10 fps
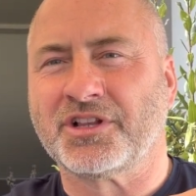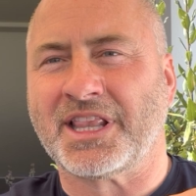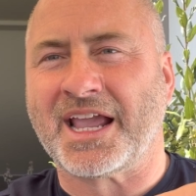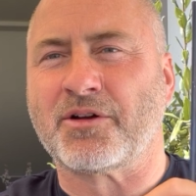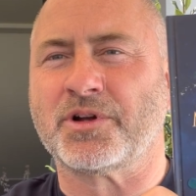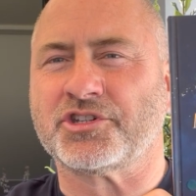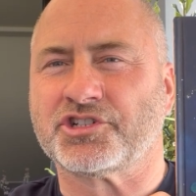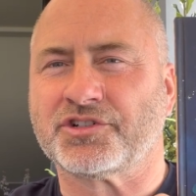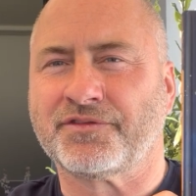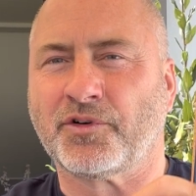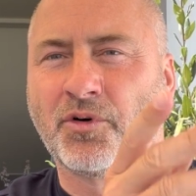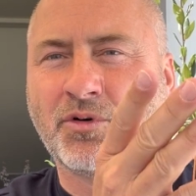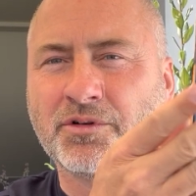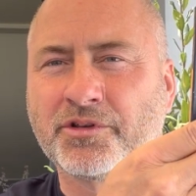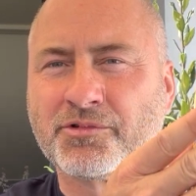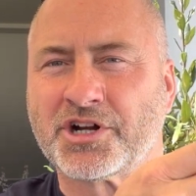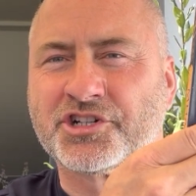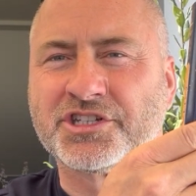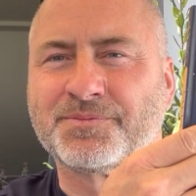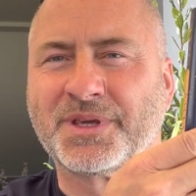language for all the
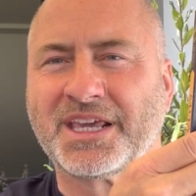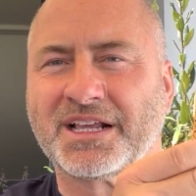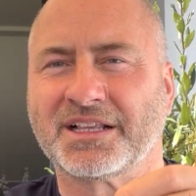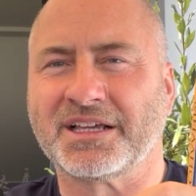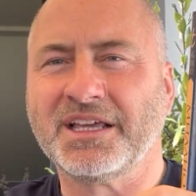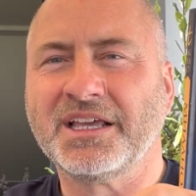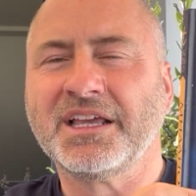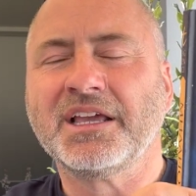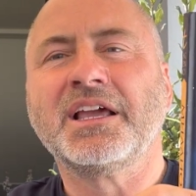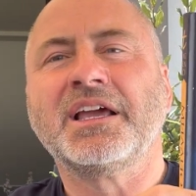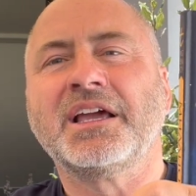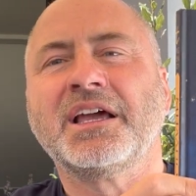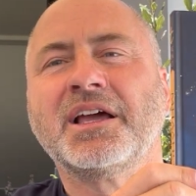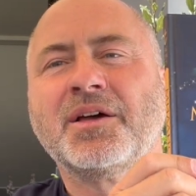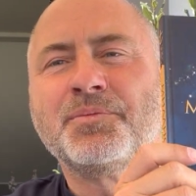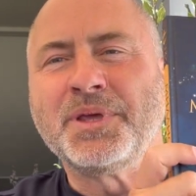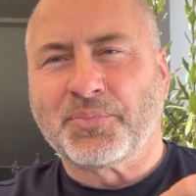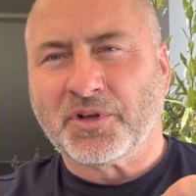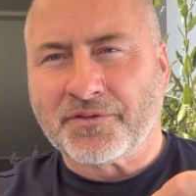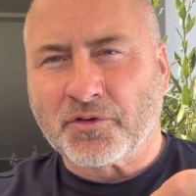Russian speaking
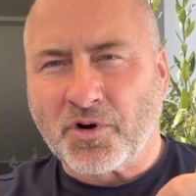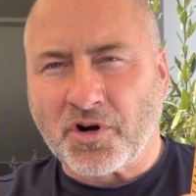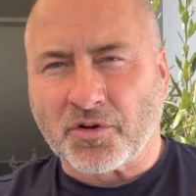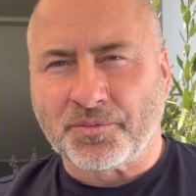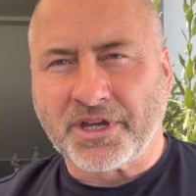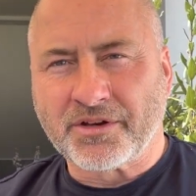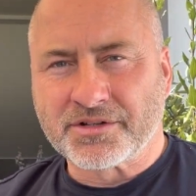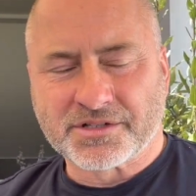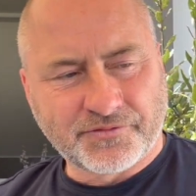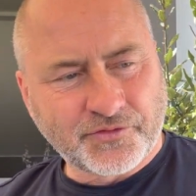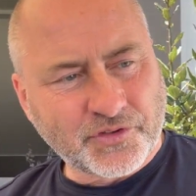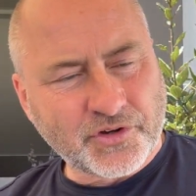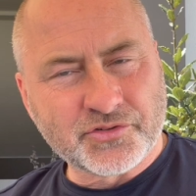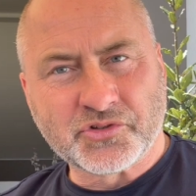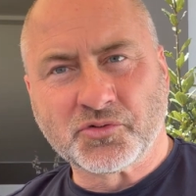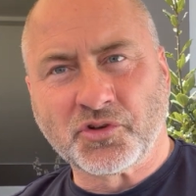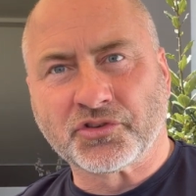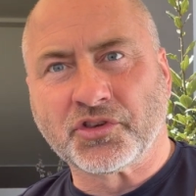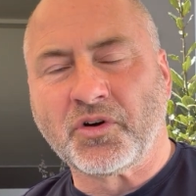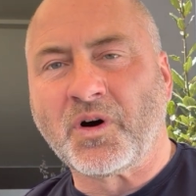people of the world, because for those who
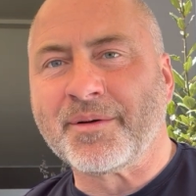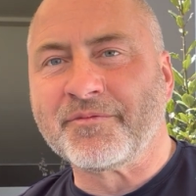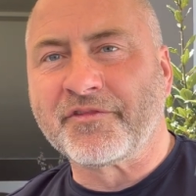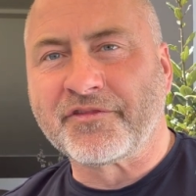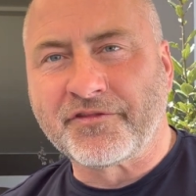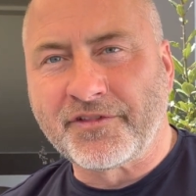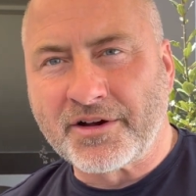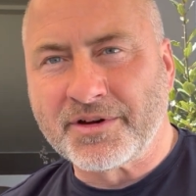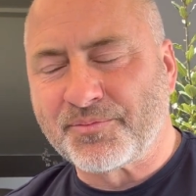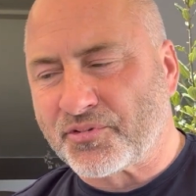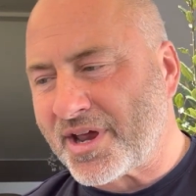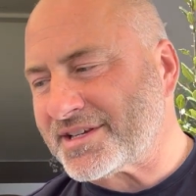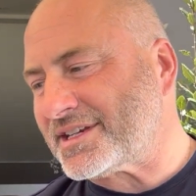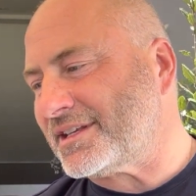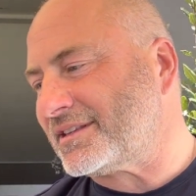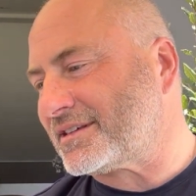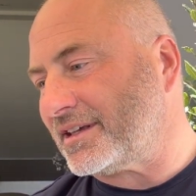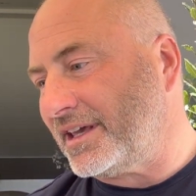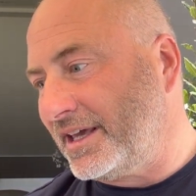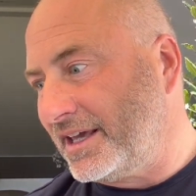don't know, I'm very present
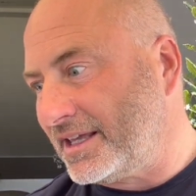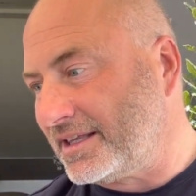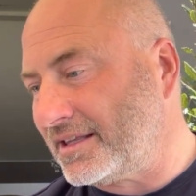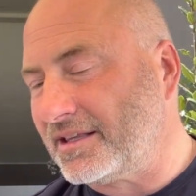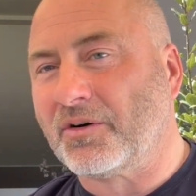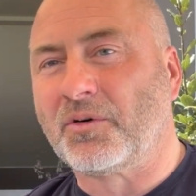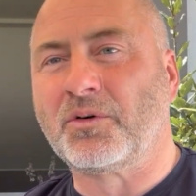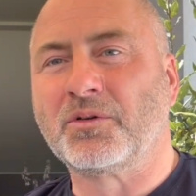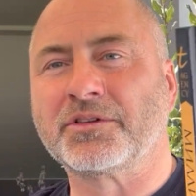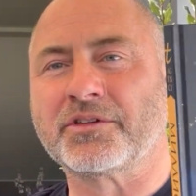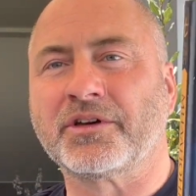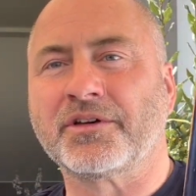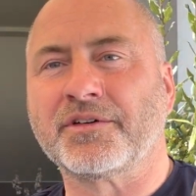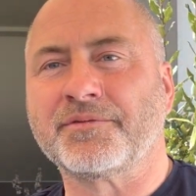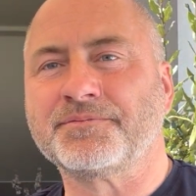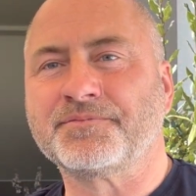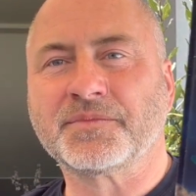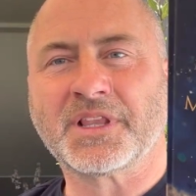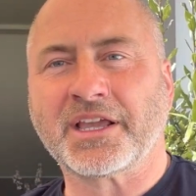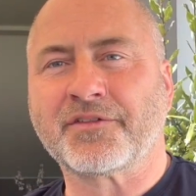in all the
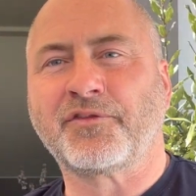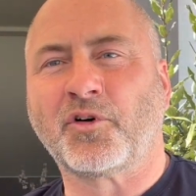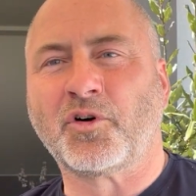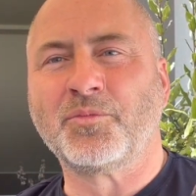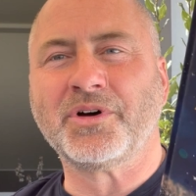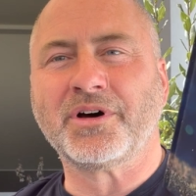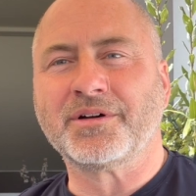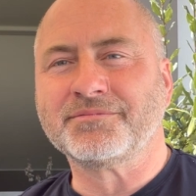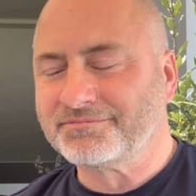former